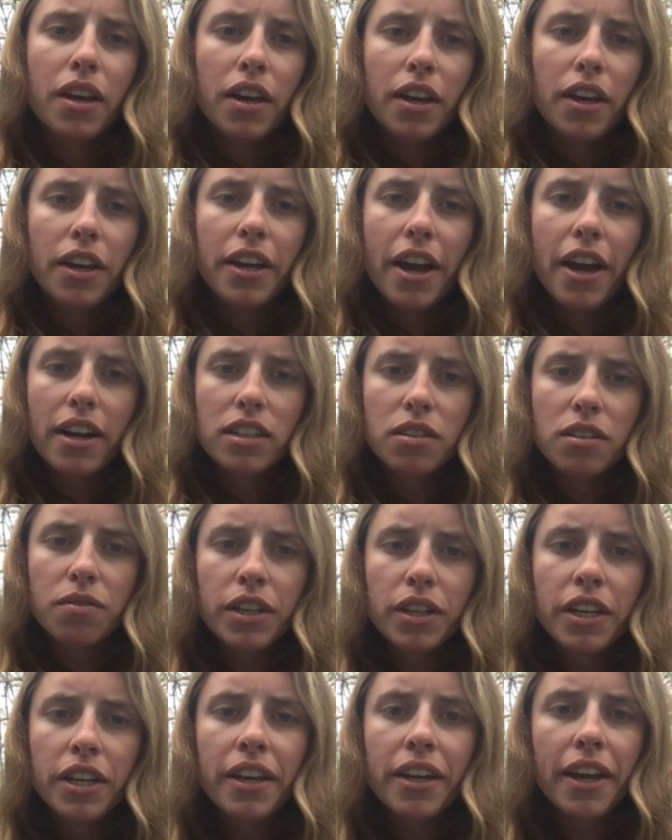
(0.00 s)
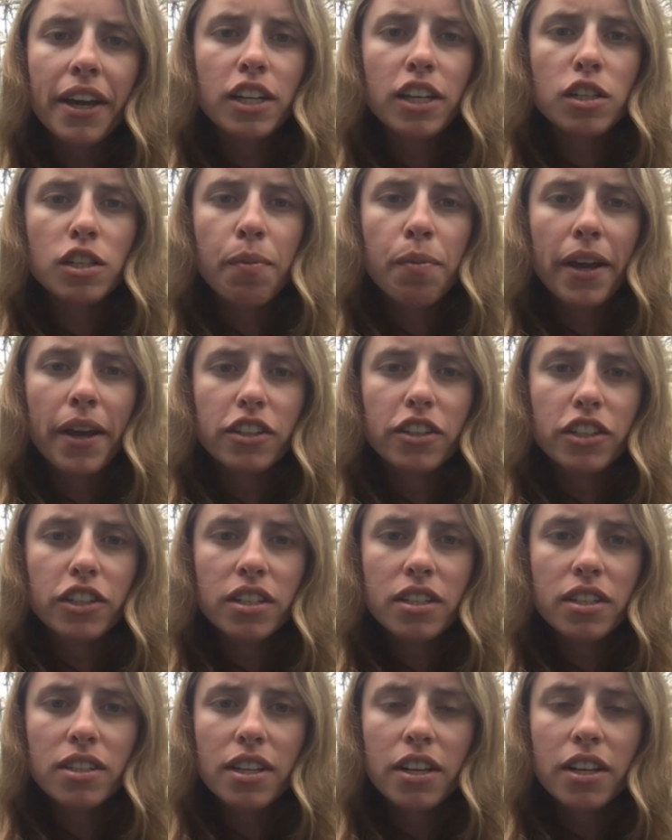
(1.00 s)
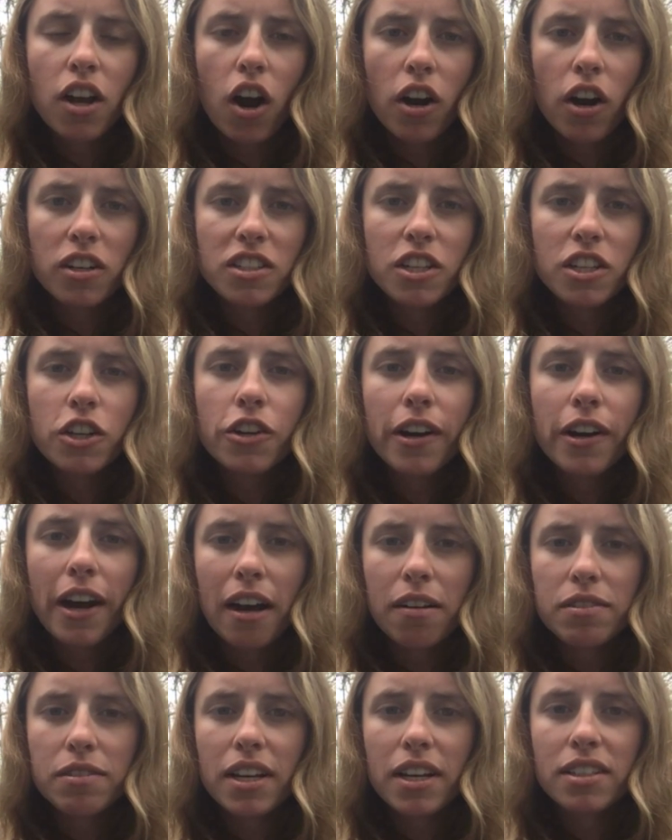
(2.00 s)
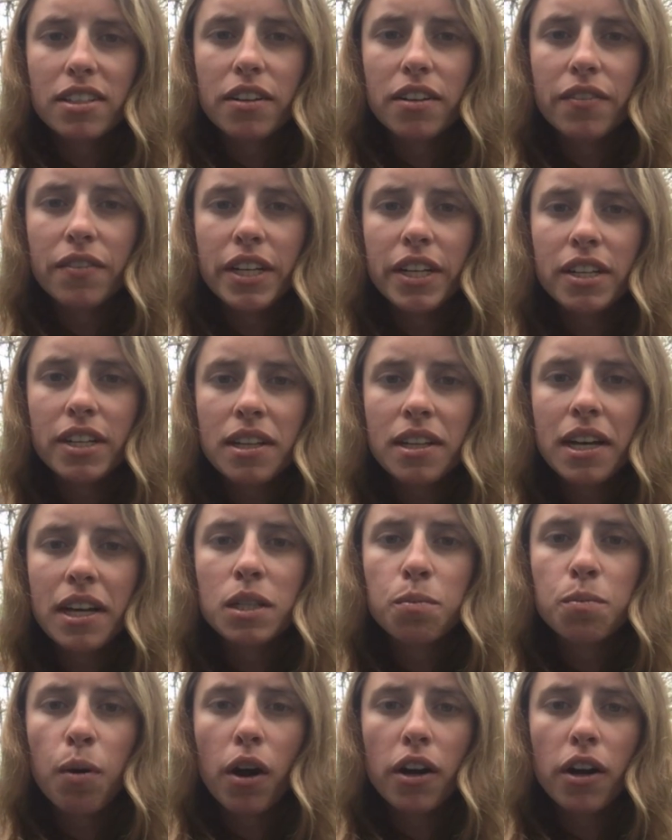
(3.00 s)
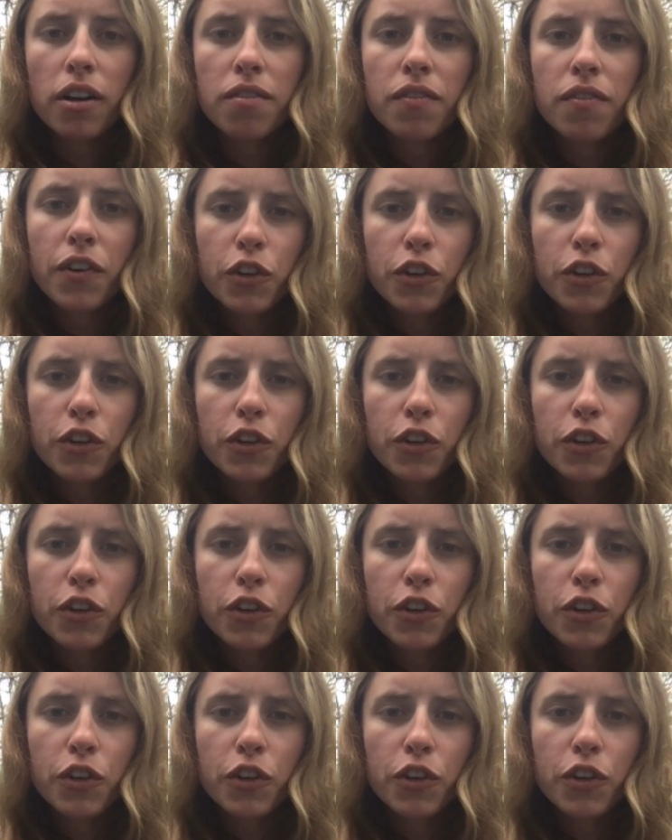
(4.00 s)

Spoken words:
He actively engaged patients in arts and crafts activities as part of their